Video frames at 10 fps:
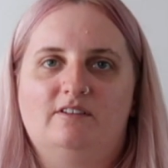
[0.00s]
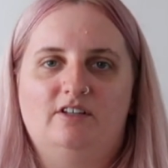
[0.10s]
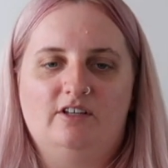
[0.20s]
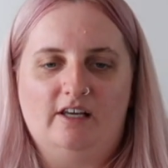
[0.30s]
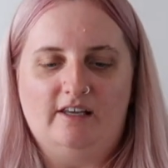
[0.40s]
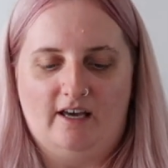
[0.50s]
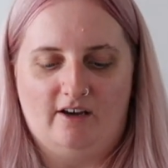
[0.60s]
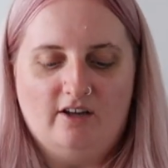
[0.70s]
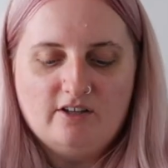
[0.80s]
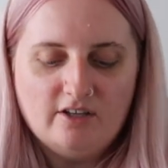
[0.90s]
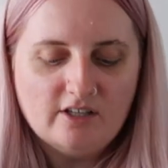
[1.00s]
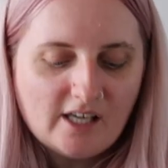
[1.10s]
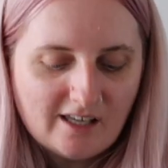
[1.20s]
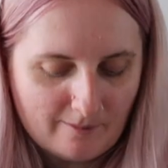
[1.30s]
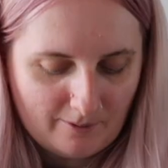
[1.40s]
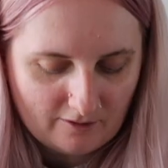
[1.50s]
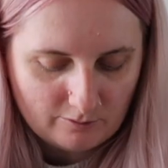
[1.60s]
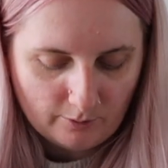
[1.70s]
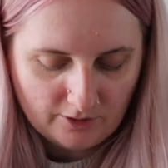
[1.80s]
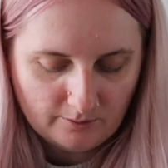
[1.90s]
that you can get. I know you can get Bath
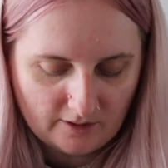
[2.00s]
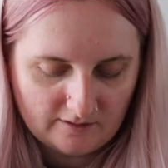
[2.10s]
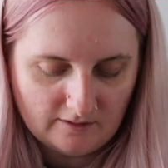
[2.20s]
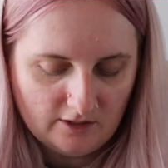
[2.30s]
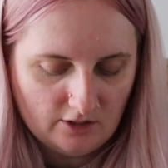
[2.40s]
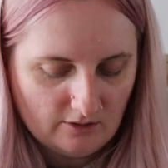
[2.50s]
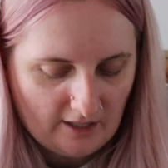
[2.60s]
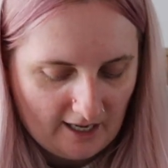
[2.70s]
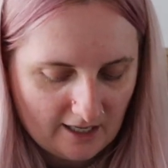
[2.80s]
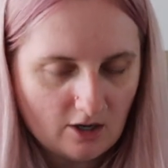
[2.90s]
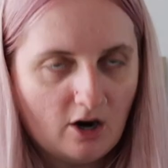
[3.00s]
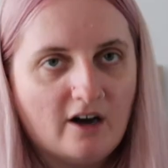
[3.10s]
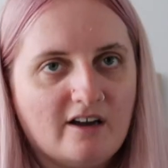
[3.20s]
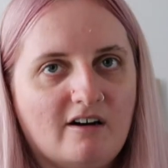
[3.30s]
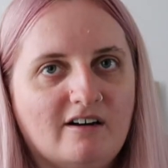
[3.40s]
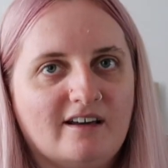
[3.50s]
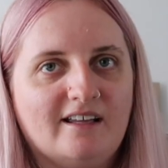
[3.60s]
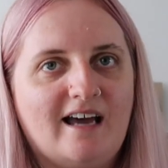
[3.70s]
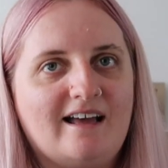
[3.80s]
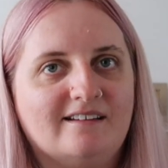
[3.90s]
and Body Works in the UK. I can't get
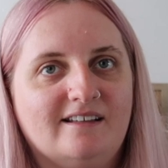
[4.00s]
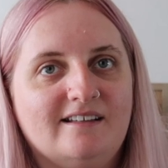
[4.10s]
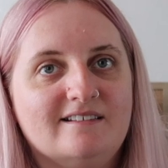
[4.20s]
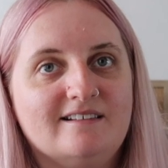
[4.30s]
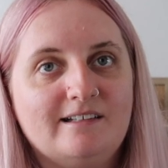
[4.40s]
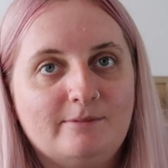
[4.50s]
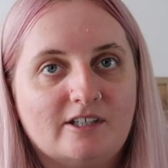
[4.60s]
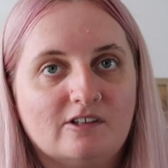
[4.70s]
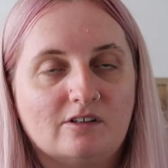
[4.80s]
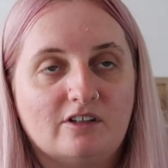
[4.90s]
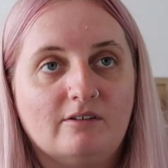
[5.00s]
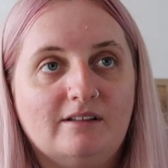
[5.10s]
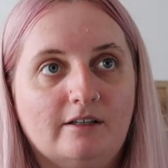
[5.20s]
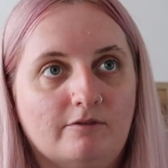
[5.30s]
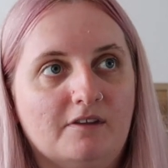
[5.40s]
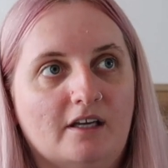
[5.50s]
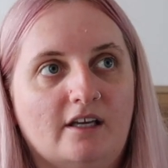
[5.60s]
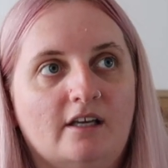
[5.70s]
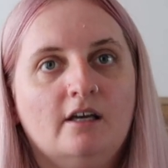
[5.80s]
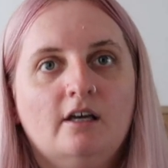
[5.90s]
it as easily because I don't live
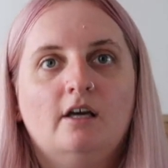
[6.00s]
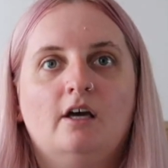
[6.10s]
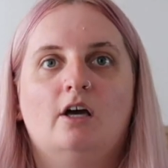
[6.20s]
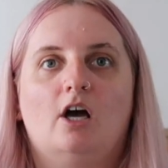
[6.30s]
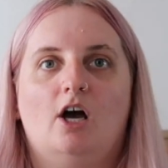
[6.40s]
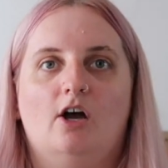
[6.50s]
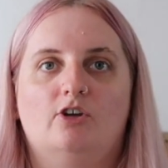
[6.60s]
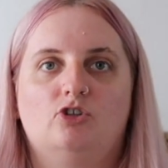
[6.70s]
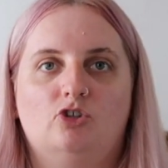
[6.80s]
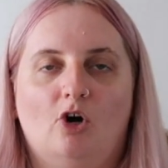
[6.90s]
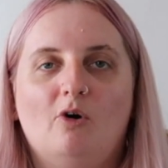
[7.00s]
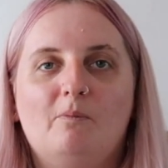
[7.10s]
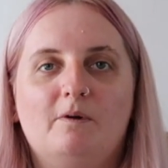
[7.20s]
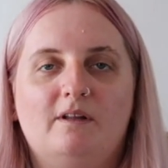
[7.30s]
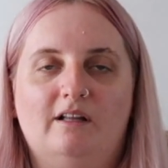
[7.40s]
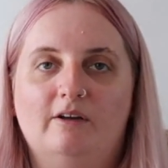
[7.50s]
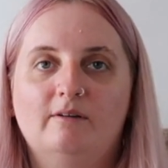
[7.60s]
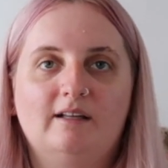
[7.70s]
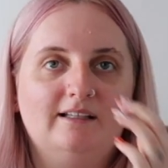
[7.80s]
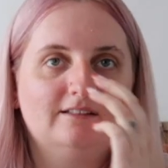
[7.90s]
near a shop
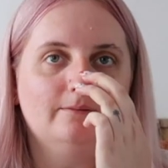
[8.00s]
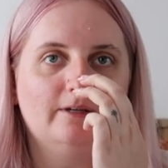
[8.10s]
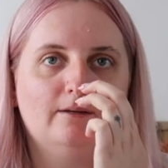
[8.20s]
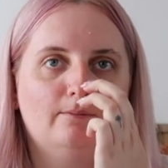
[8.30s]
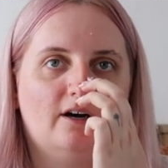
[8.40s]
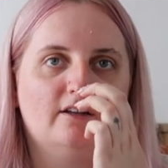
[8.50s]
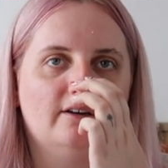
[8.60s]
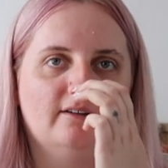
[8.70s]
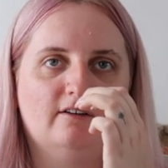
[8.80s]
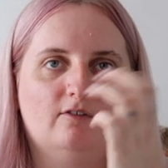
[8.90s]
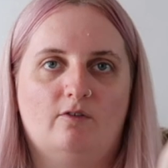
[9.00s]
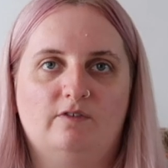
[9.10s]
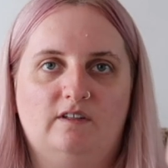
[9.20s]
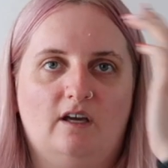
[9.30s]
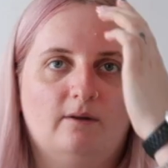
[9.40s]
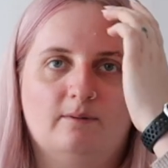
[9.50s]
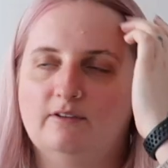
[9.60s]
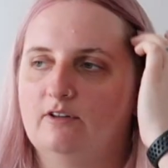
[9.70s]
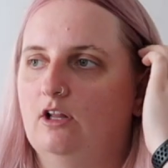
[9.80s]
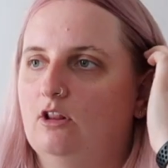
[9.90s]
locally to me, but I know they've obviously
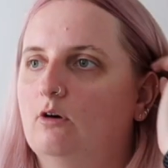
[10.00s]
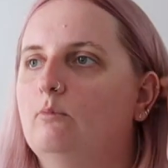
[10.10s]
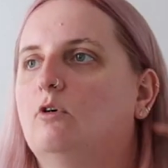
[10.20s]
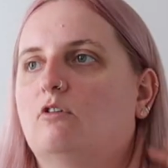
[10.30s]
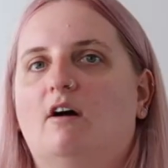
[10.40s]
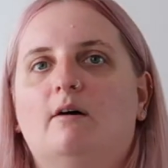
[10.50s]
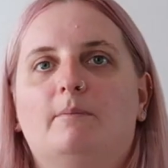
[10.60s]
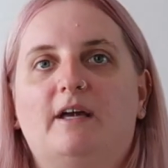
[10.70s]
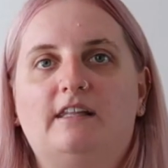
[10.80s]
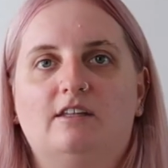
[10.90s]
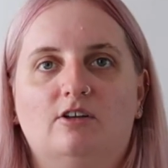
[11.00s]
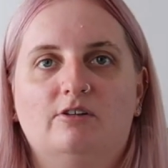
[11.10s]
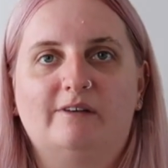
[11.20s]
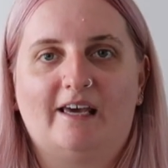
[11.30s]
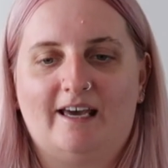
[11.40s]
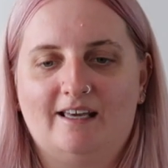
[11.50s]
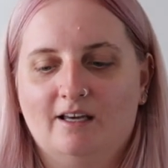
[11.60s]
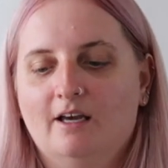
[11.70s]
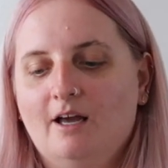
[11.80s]
opened a lot more up in the UK,